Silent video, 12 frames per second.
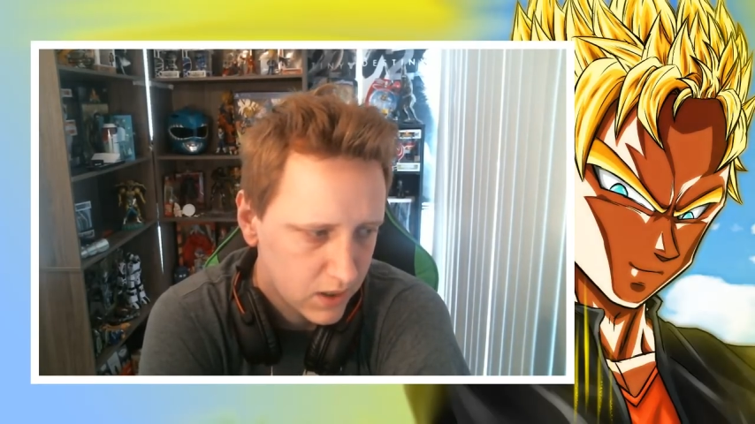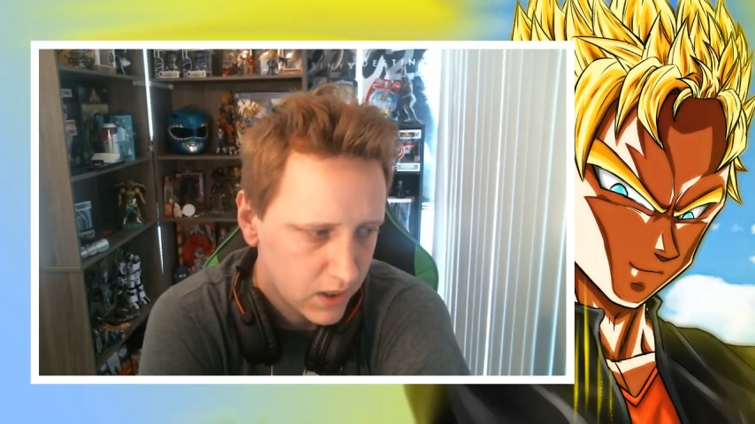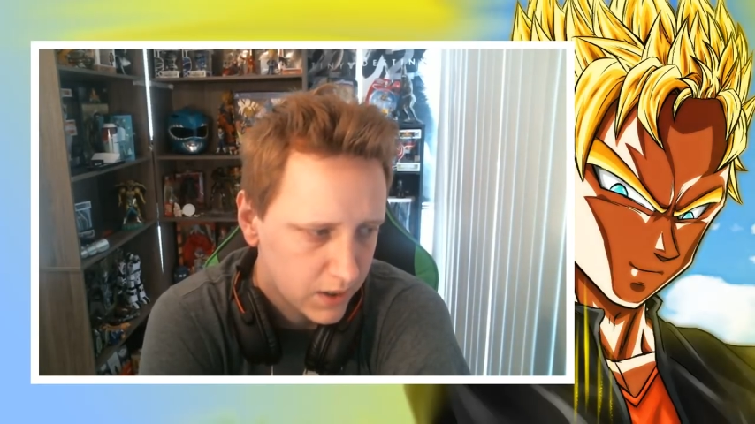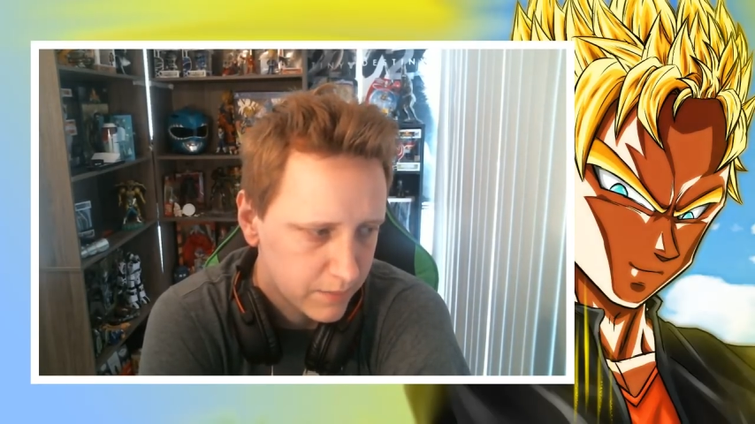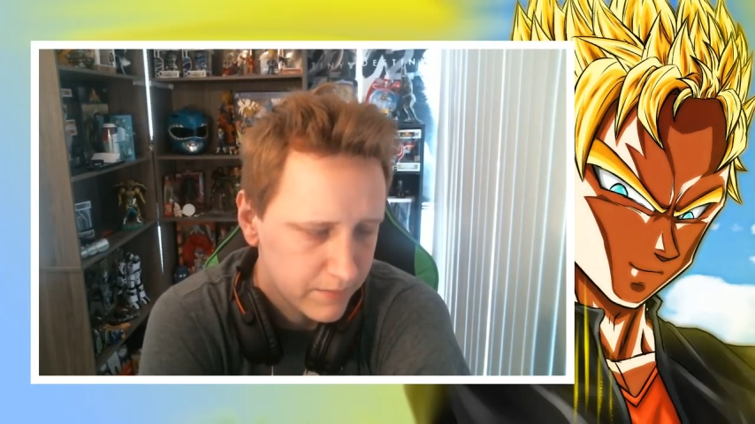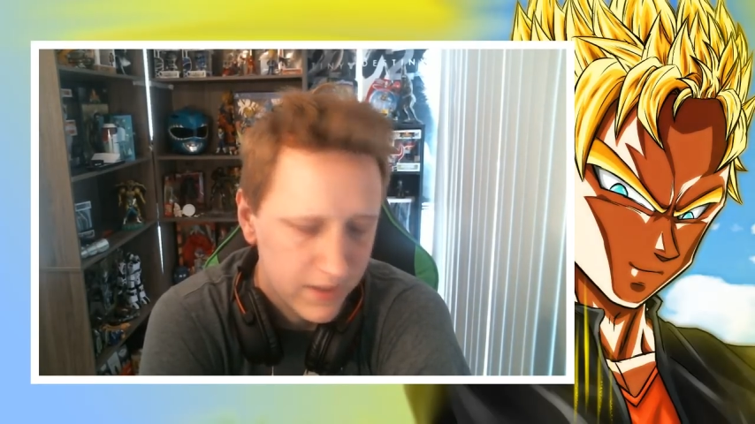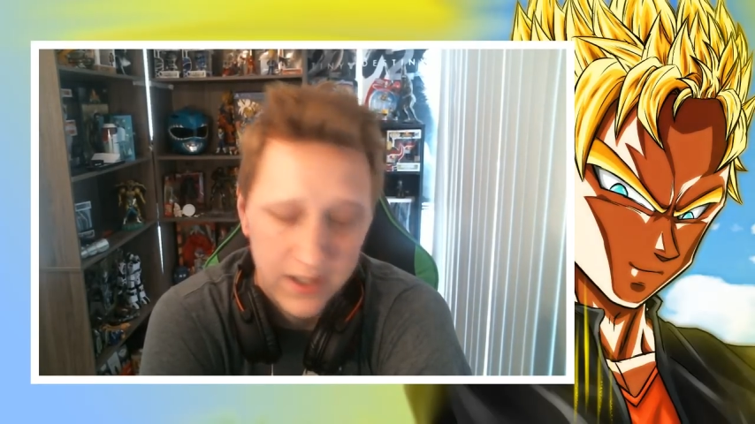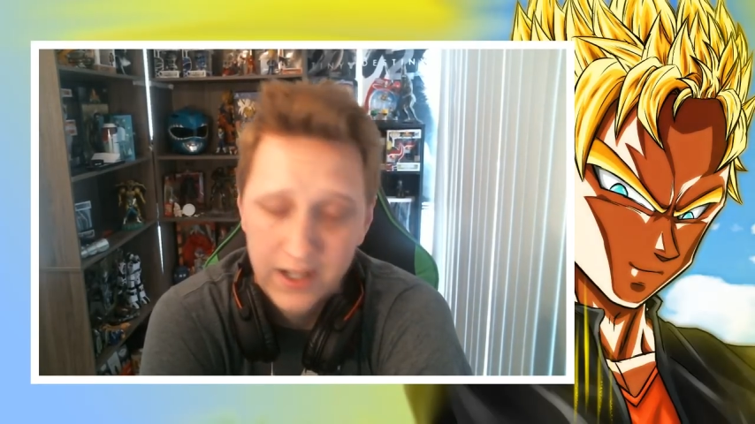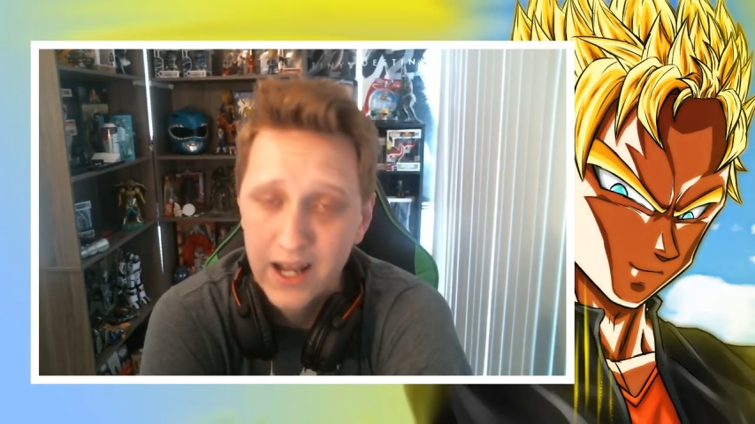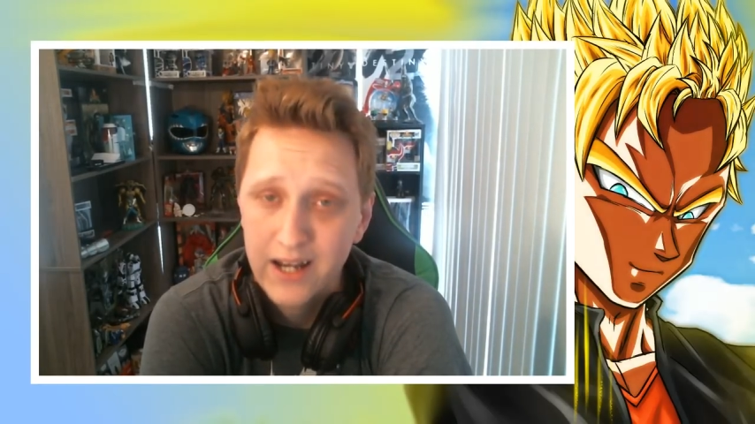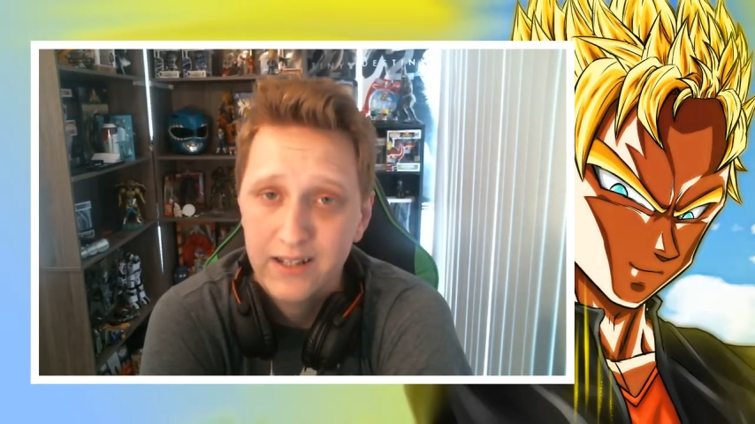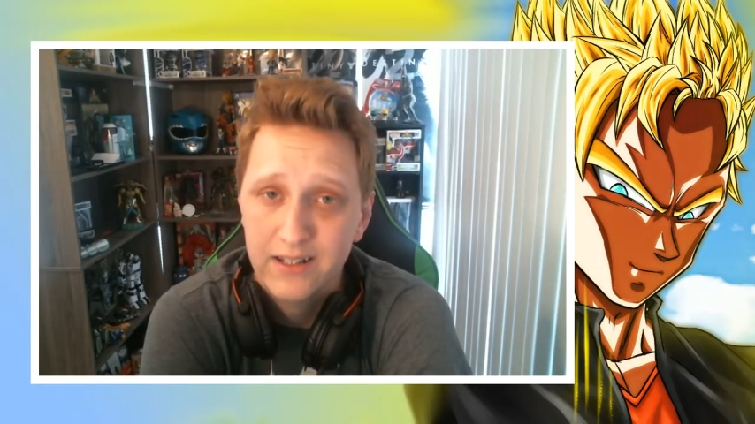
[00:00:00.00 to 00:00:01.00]
And
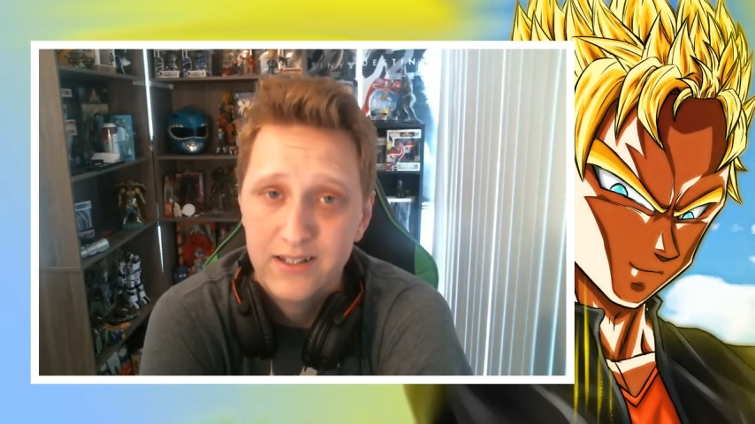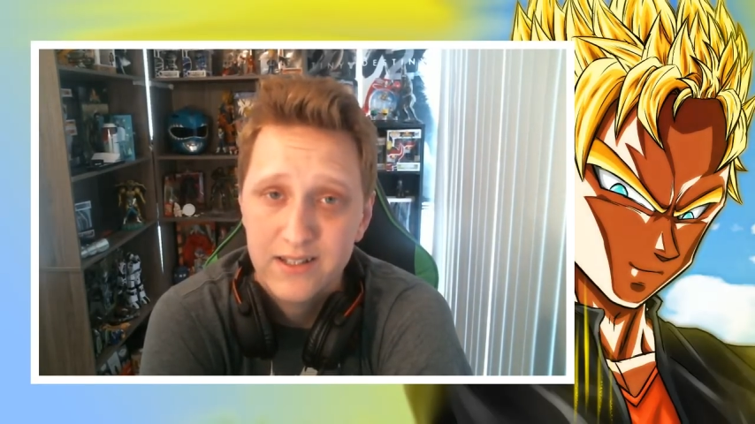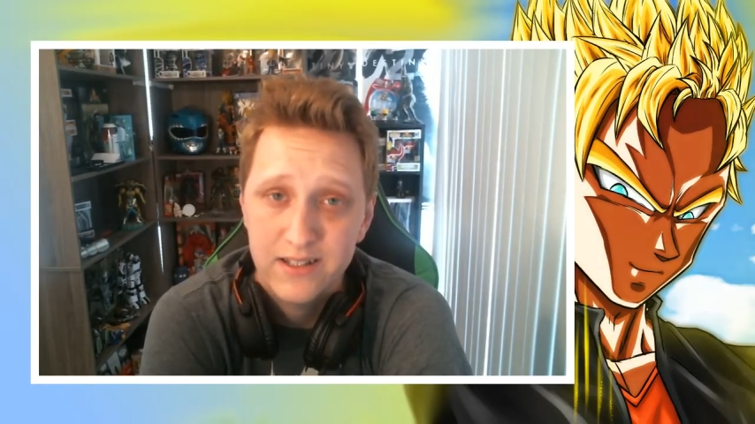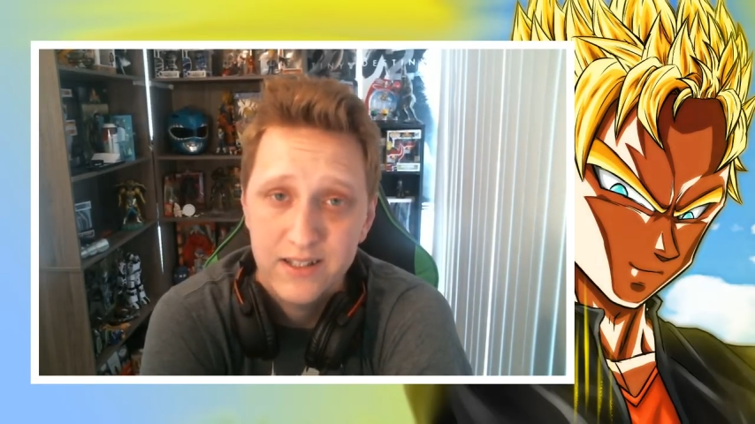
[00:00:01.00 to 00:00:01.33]
again, it's